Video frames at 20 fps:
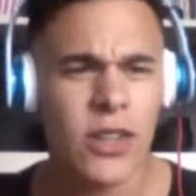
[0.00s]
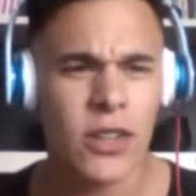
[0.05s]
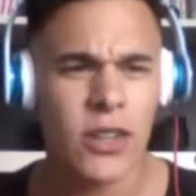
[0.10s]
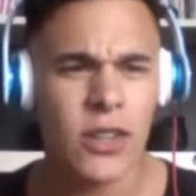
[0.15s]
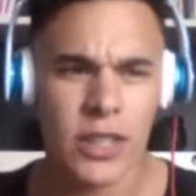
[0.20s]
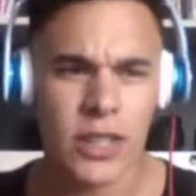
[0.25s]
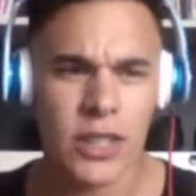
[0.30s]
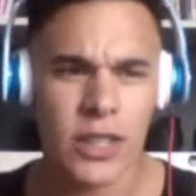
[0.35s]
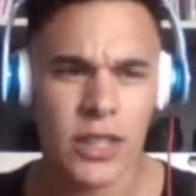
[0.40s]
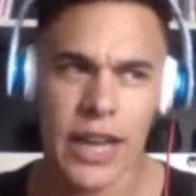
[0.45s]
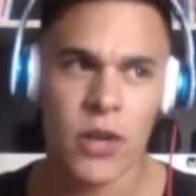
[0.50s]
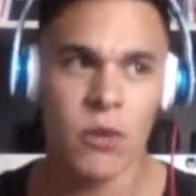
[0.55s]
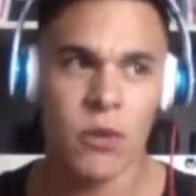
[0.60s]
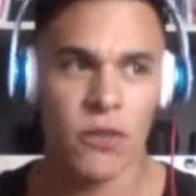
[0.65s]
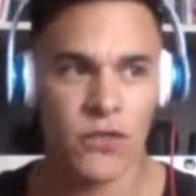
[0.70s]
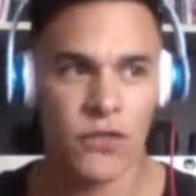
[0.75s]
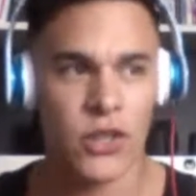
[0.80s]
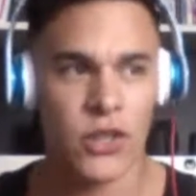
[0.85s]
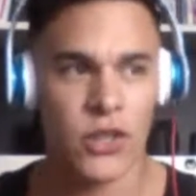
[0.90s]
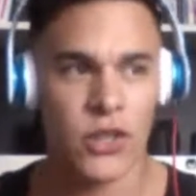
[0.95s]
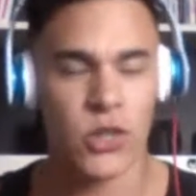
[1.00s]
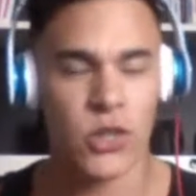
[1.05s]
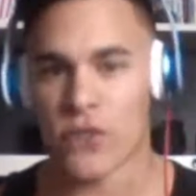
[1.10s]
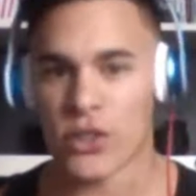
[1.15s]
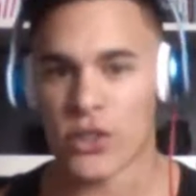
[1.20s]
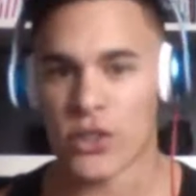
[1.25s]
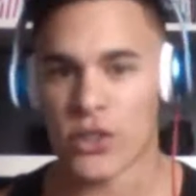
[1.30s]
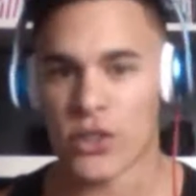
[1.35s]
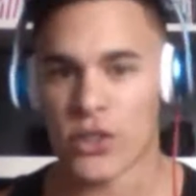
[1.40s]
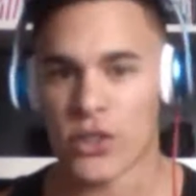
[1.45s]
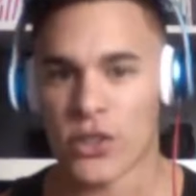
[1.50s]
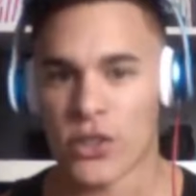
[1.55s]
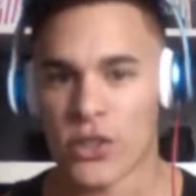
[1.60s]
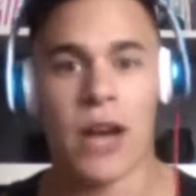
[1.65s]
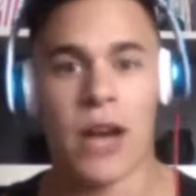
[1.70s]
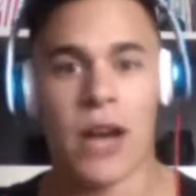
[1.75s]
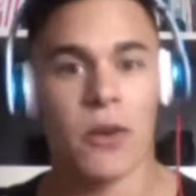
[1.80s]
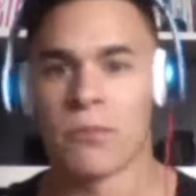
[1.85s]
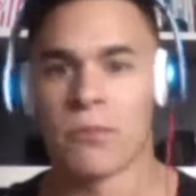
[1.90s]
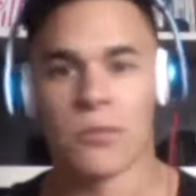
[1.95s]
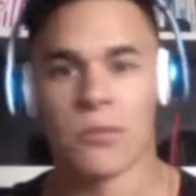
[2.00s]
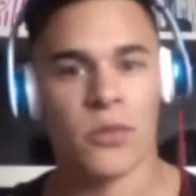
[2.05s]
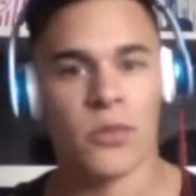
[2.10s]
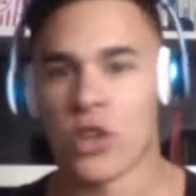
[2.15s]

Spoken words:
because I know at first when he first came out,